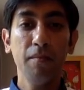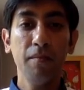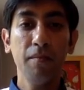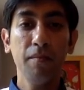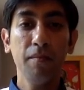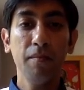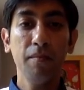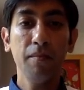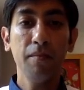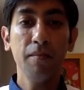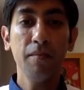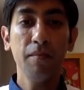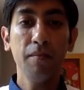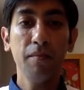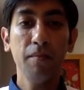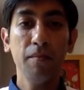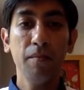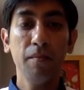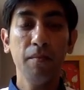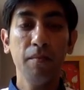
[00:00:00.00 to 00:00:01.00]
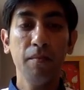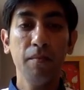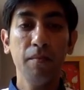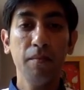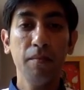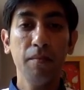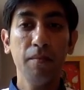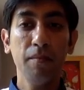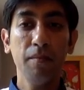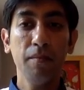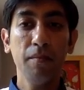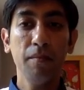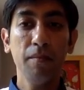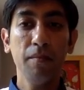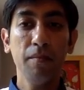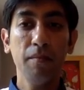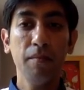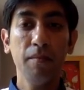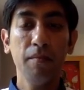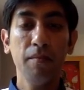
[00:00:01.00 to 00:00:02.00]

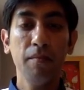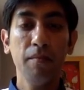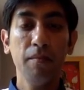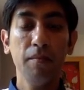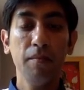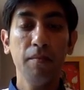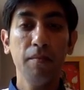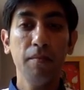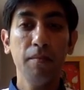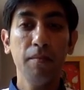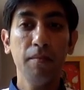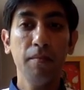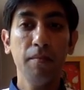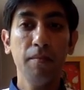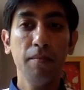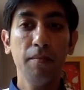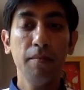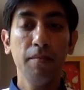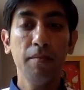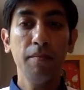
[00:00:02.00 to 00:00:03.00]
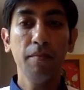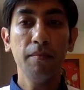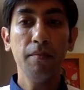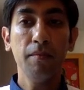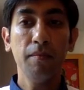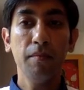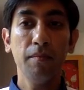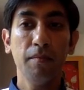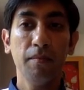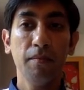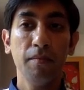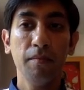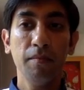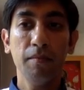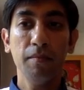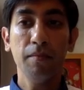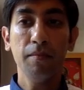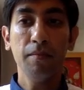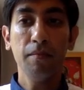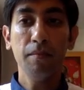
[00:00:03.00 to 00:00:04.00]

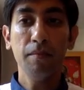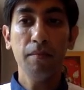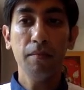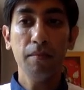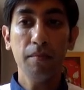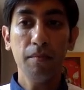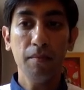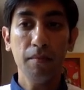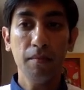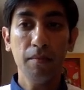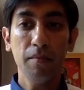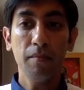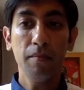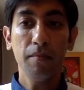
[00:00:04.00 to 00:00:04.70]
No words are spoken by the person on screen.